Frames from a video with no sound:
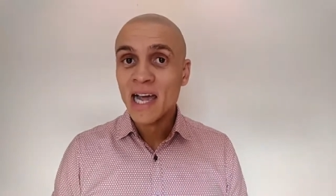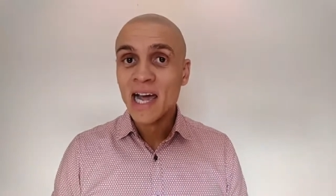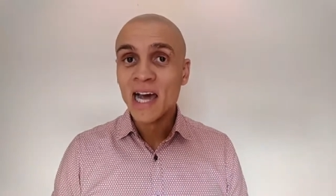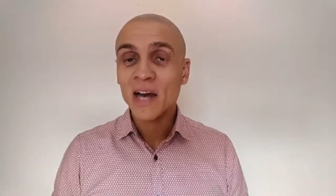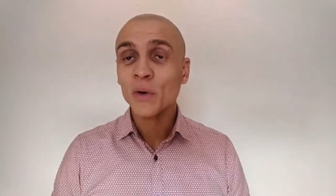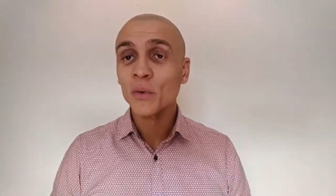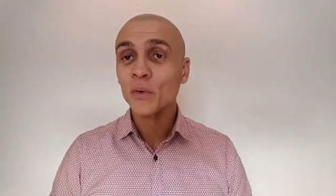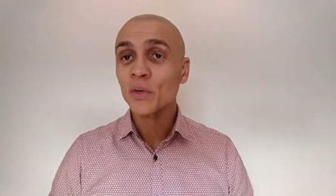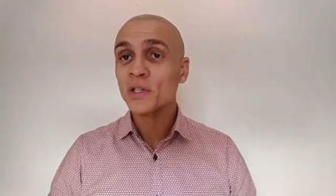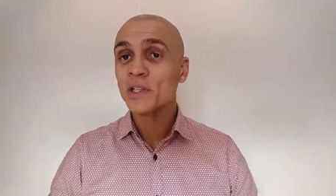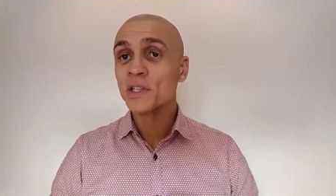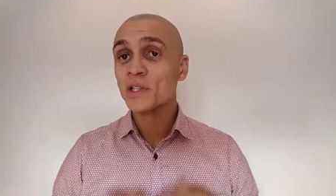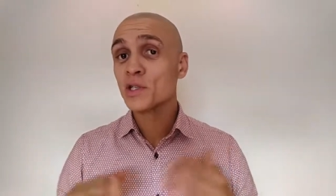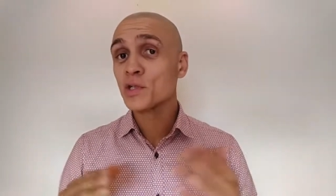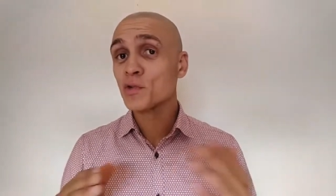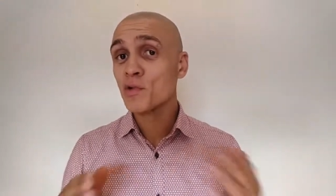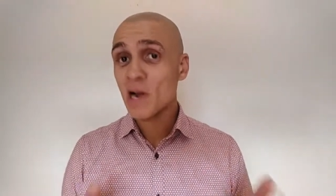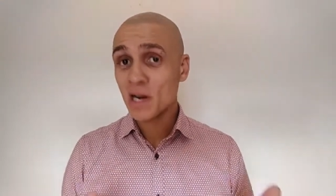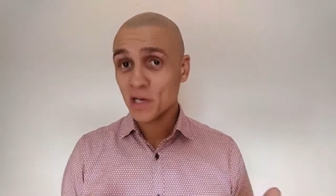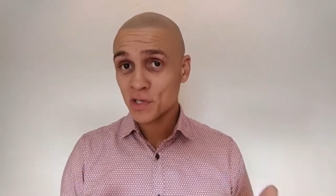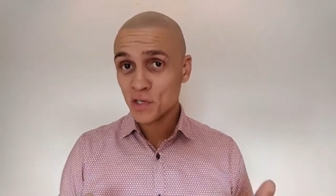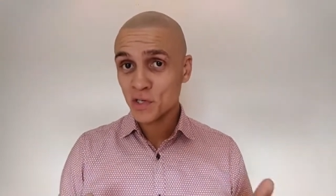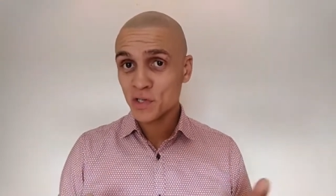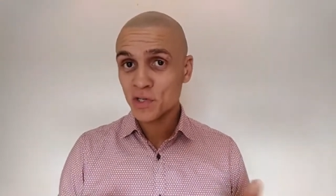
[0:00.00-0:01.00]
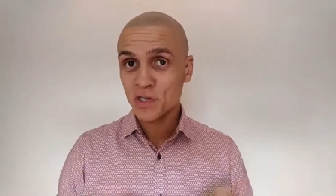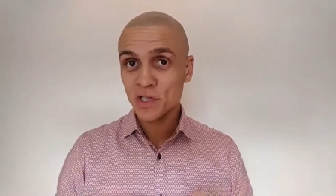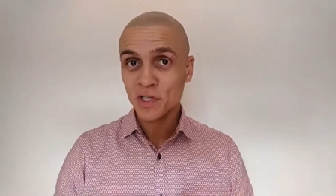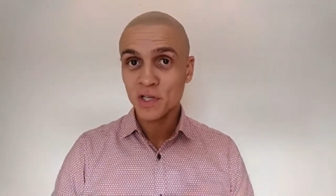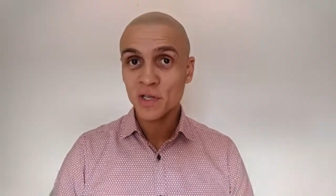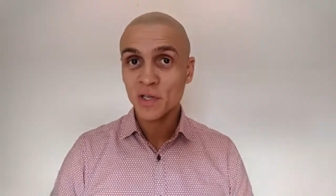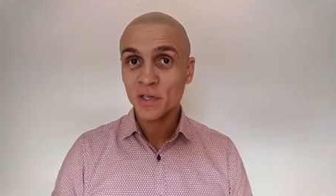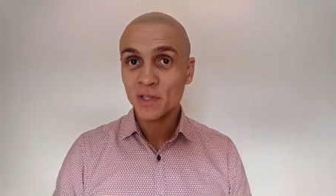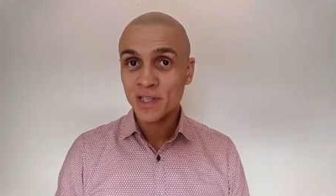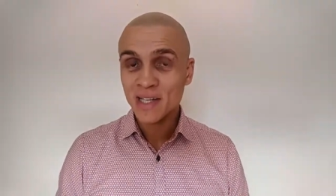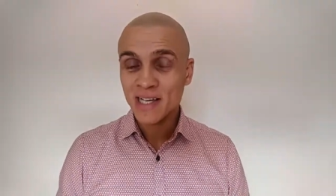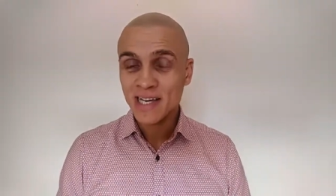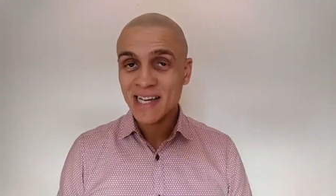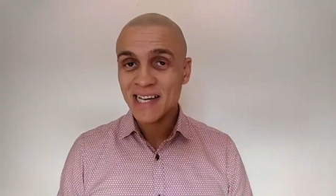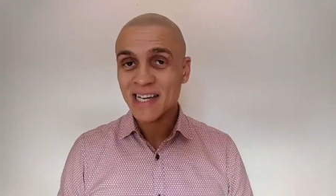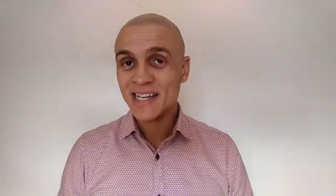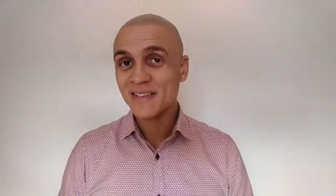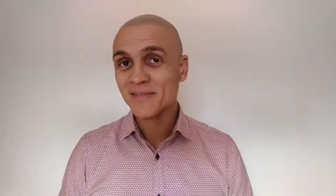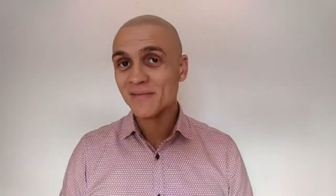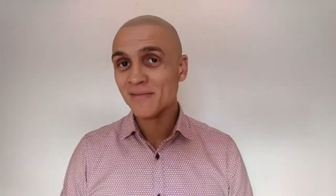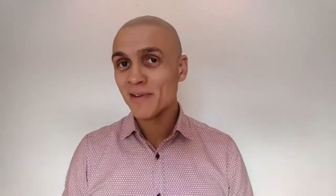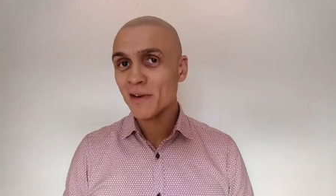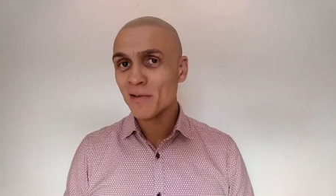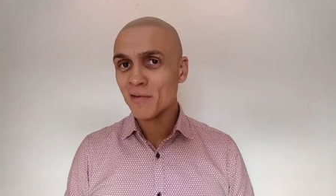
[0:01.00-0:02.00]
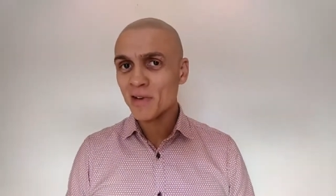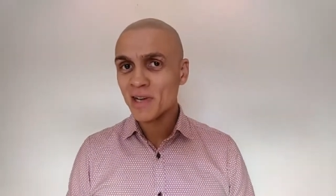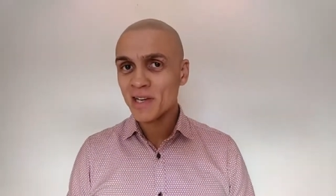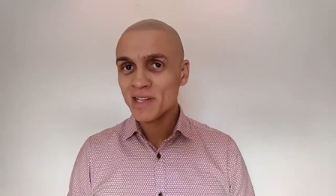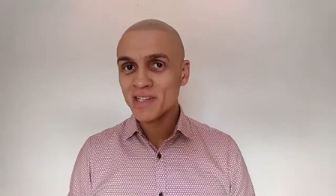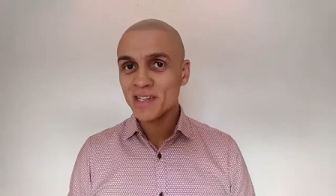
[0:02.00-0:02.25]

and all the distractions are gone, it's very